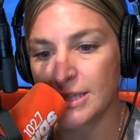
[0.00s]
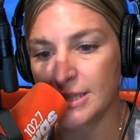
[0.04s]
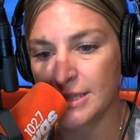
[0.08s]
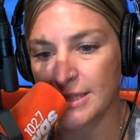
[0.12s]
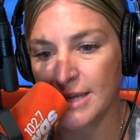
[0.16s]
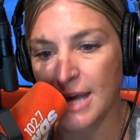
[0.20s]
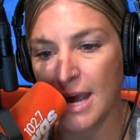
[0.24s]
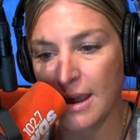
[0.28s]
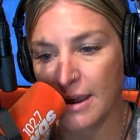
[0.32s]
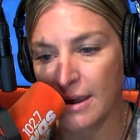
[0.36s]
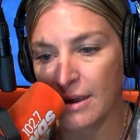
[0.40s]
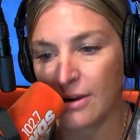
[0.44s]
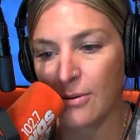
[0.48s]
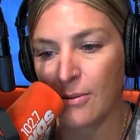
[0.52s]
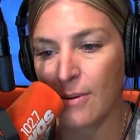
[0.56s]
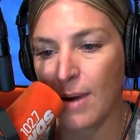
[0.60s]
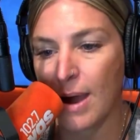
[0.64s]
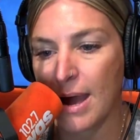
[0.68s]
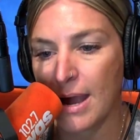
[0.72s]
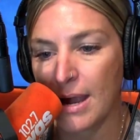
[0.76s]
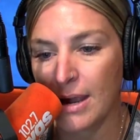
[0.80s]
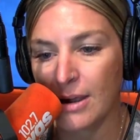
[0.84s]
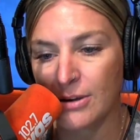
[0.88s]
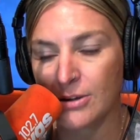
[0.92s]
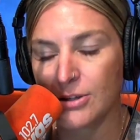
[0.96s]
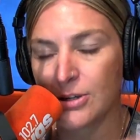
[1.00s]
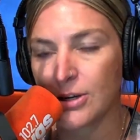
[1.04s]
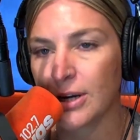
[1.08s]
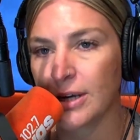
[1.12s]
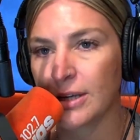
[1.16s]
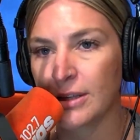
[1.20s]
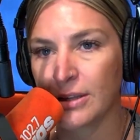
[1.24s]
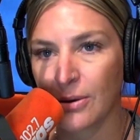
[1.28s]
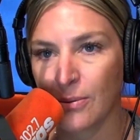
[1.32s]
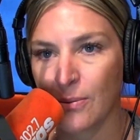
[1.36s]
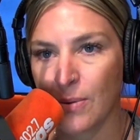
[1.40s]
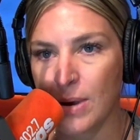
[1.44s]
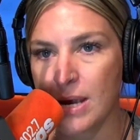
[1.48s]
take it away
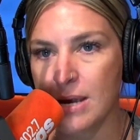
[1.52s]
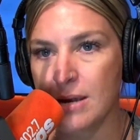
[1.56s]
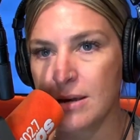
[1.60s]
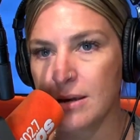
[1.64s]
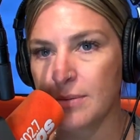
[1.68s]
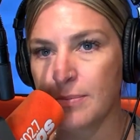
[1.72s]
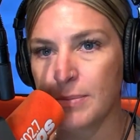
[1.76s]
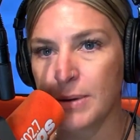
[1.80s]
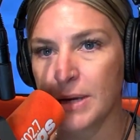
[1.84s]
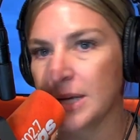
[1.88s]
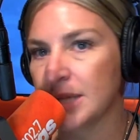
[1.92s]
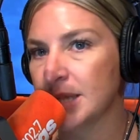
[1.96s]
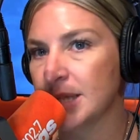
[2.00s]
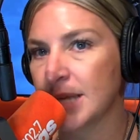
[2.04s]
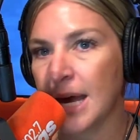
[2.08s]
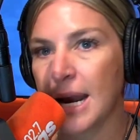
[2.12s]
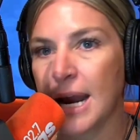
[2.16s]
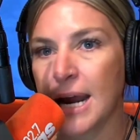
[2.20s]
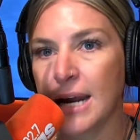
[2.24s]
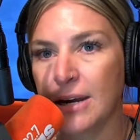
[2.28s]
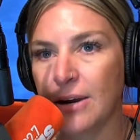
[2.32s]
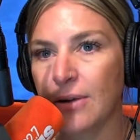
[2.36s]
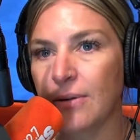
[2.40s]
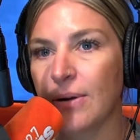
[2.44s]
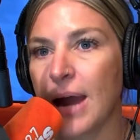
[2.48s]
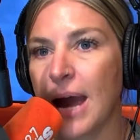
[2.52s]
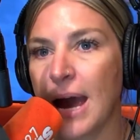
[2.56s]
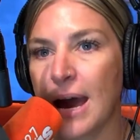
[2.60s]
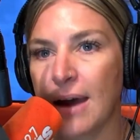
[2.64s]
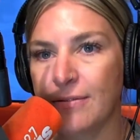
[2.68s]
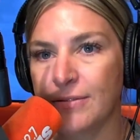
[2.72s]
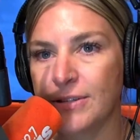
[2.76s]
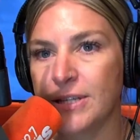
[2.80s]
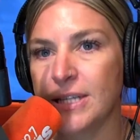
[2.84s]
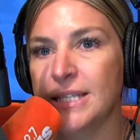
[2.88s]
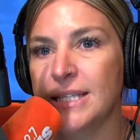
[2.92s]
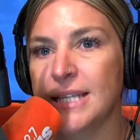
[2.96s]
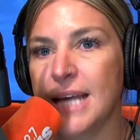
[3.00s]
during the week, because then I don't
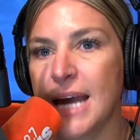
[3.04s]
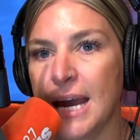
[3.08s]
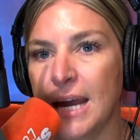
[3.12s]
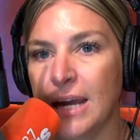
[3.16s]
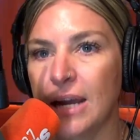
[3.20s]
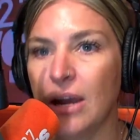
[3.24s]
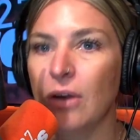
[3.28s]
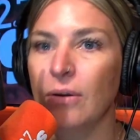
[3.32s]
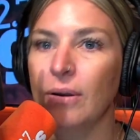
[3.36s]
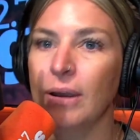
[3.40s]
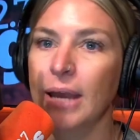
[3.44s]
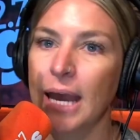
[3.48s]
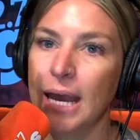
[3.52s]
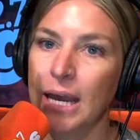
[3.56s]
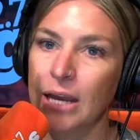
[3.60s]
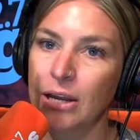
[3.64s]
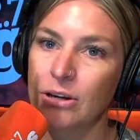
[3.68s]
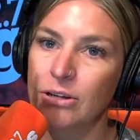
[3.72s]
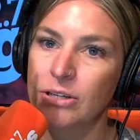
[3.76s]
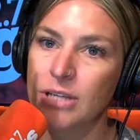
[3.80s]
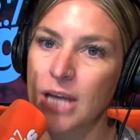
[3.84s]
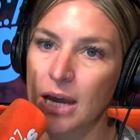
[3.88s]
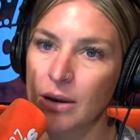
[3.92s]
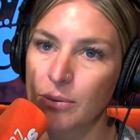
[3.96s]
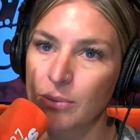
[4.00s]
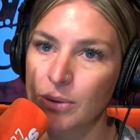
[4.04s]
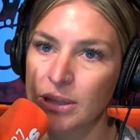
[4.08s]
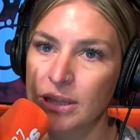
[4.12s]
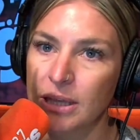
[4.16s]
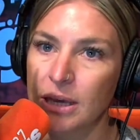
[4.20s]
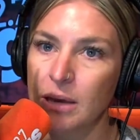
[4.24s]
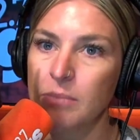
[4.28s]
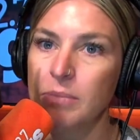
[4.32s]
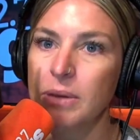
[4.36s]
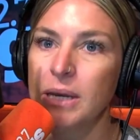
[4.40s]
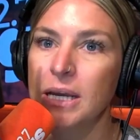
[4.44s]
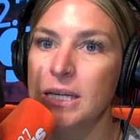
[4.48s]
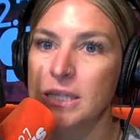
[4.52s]
have to say, okay, you're done with
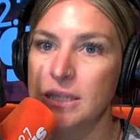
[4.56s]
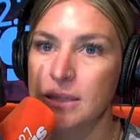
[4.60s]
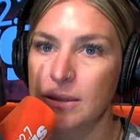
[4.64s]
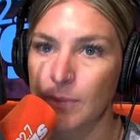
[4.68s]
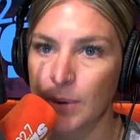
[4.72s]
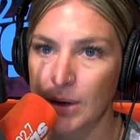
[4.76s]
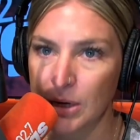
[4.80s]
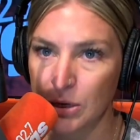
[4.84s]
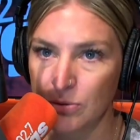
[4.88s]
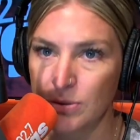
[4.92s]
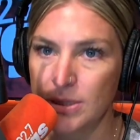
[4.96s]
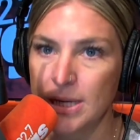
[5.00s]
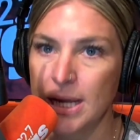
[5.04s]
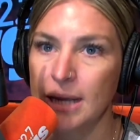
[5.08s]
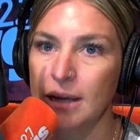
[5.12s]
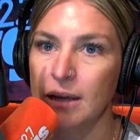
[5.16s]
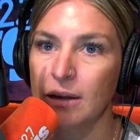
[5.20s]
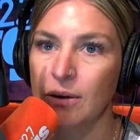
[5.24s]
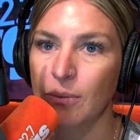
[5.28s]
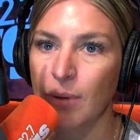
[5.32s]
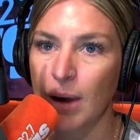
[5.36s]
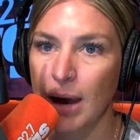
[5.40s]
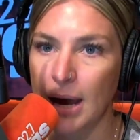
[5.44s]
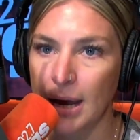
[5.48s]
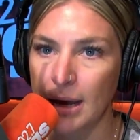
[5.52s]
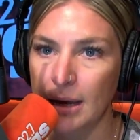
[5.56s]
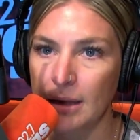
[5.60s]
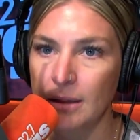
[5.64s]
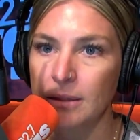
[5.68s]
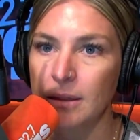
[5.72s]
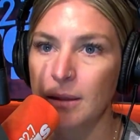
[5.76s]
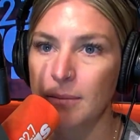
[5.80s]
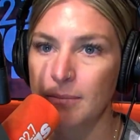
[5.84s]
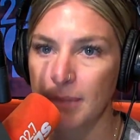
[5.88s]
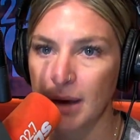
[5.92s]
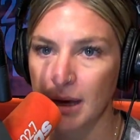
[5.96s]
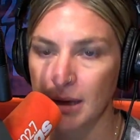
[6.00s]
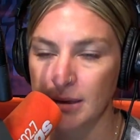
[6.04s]
it, because then when you take it away,
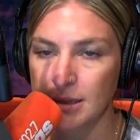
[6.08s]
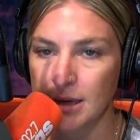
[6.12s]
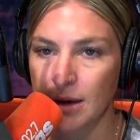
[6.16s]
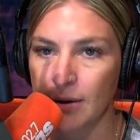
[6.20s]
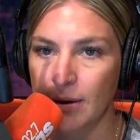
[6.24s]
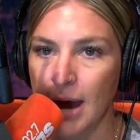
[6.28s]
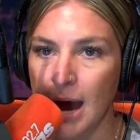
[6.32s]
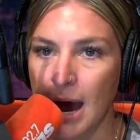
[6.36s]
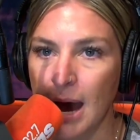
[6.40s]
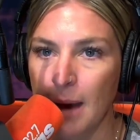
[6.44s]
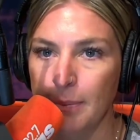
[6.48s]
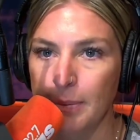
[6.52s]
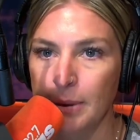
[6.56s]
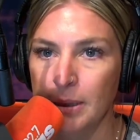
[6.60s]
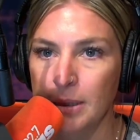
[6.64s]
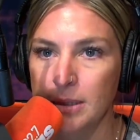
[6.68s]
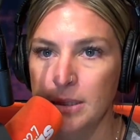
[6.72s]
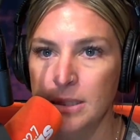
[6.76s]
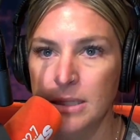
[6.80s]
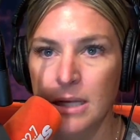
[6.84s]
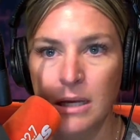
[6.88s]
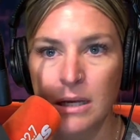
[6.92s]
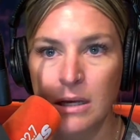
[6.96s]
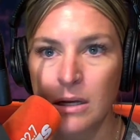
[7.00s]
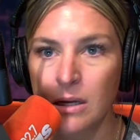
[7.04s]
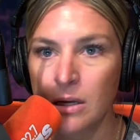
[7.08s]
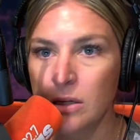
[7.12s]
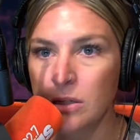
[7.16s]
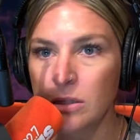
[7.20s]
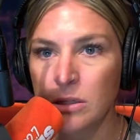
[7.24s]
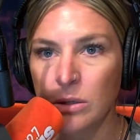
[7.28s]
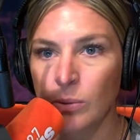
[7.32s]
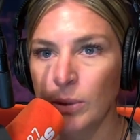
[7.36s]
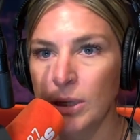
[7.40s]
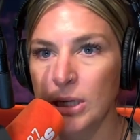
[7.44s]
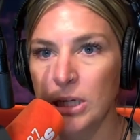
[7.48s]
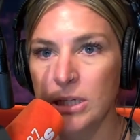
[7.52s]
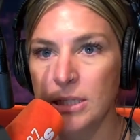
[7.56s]
the meltdown happens.
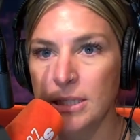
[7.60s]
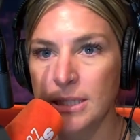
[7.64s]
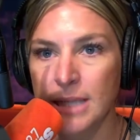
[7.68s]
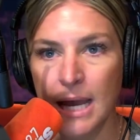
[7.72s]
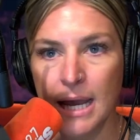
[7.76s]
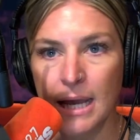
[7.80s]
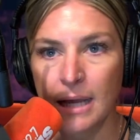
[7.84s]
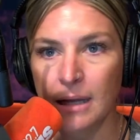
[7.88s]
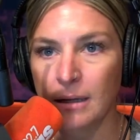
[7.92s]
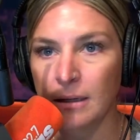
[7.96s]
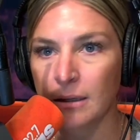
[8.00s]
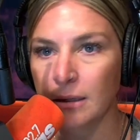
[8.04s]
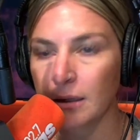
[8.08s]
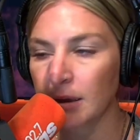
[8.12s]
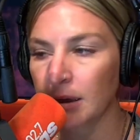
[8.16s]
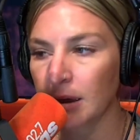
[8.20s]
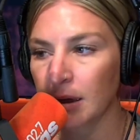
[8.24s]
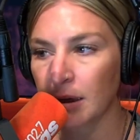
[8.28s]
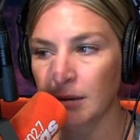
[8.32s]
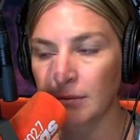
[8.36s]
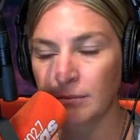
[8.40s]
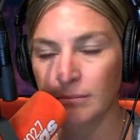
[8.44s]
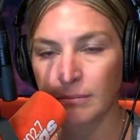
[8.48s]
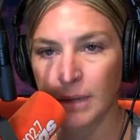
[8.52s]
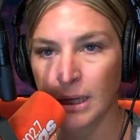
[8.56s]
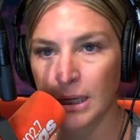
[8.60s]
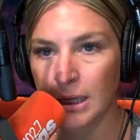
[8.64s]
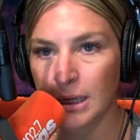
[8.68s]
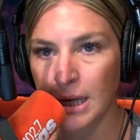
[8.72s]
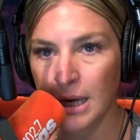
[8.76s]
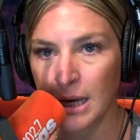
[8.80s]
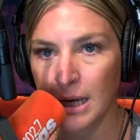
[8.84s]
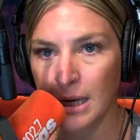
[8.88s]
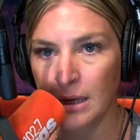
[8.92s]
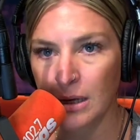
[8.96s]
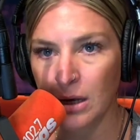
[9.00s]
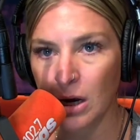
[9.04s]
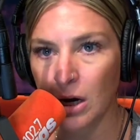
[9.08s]
So we just say
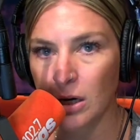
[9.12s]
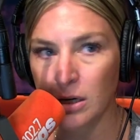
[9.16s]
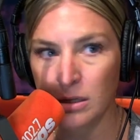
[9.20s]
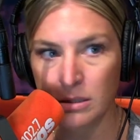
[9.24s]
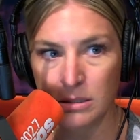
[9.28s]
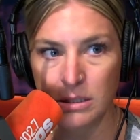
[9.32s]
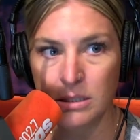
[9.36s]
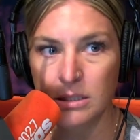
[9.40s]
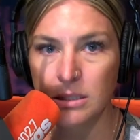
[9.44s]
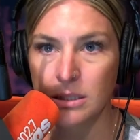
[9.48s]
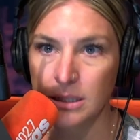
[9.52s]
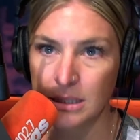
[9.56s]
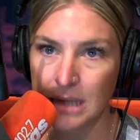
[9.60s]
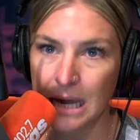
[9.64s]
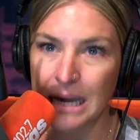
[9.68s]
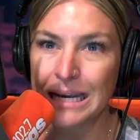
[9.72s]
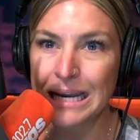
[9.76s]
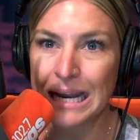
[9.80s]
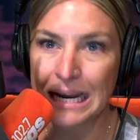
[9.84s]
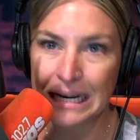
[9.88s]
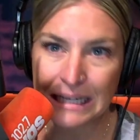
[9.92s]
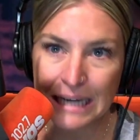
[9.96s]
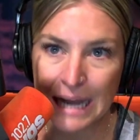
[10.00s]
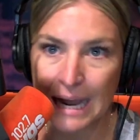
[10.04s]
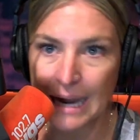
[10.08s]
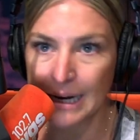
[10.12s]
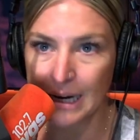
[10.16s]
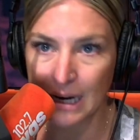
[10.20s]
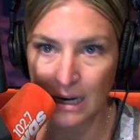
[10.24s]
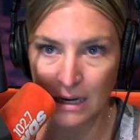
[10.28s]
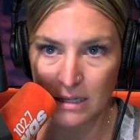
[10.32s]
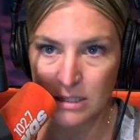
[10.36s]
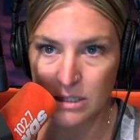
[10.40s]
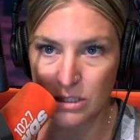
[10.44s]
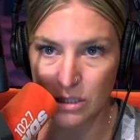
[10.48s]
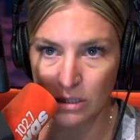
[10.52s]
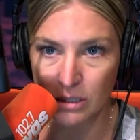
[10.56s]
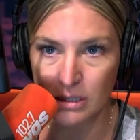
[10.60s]
Monday or Sunday night at
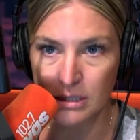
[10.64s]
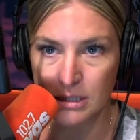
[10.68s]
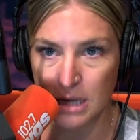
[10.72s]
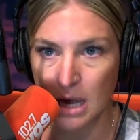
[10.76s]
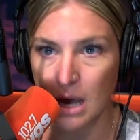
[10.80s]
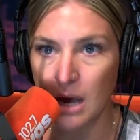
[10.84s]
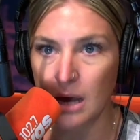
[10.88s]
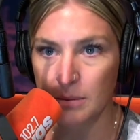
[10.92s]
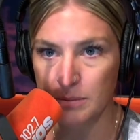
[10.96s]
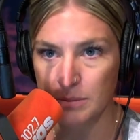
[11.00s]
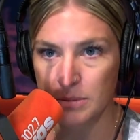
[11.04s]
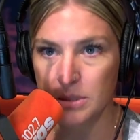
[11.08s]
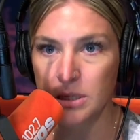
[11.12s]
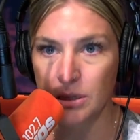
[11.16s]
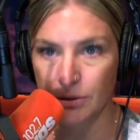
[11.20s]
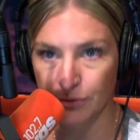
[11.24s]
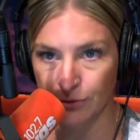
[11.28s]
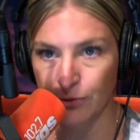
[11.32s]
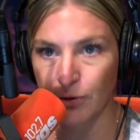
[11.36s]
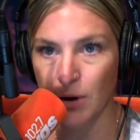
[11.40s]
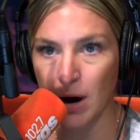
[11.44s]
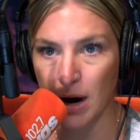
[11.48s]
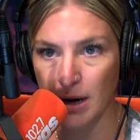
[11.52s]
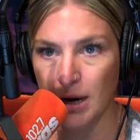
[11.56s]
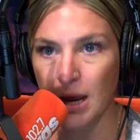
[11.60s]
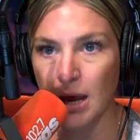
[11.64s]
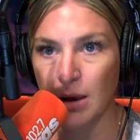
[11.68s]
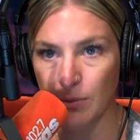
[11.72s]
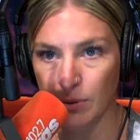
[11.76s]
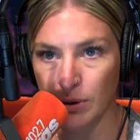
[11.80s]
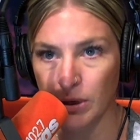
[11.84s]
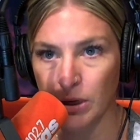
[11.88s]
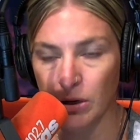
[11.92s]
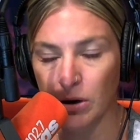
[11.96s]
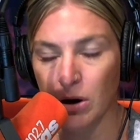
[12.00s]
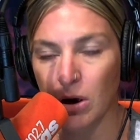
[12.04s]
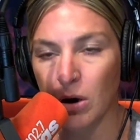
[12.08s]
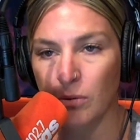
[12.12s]
a certain time to Friday
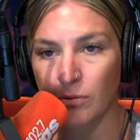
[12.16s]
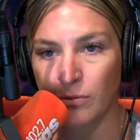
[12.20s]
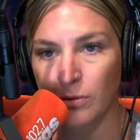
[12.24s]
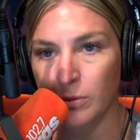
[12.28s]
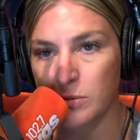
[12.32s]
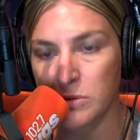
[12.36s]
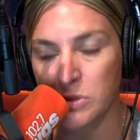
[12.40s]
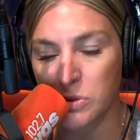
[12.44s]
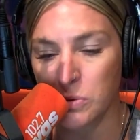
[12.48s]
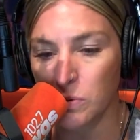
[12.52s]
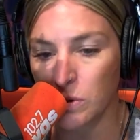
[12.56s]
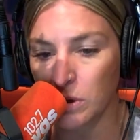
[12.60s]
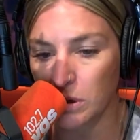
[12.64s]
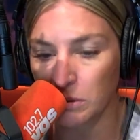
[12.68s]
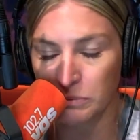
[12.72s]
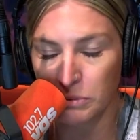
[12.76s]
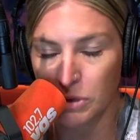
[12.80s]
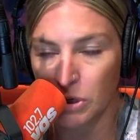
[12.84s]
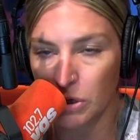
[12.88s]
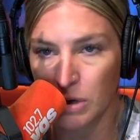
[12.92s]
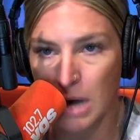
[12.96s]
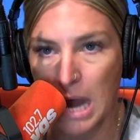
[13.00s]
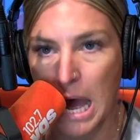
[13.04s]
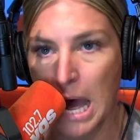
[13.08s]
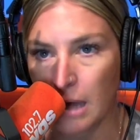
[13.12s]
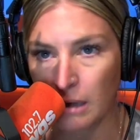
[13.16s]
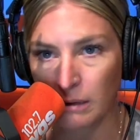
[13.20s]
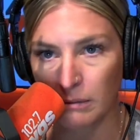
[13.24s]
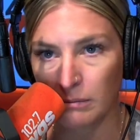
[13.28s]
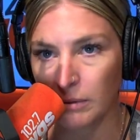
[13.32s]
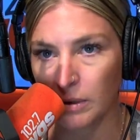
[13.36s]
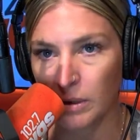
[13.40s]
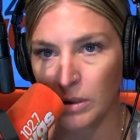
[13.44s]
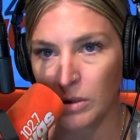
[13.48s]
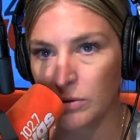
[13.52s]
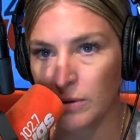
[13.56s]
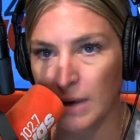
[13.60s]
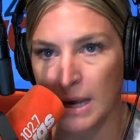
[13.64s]
when you're home from school, you
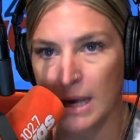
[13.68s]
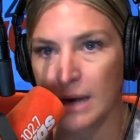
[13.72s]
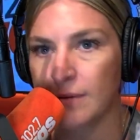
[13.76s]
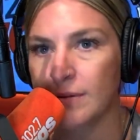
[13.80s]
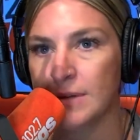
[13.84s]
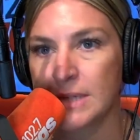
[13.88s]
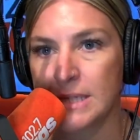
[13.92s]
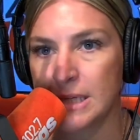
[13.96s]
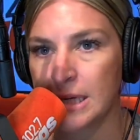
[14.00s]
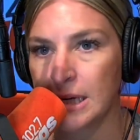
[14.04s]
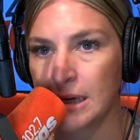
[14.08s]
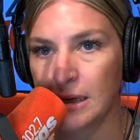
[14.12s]
can't even see it.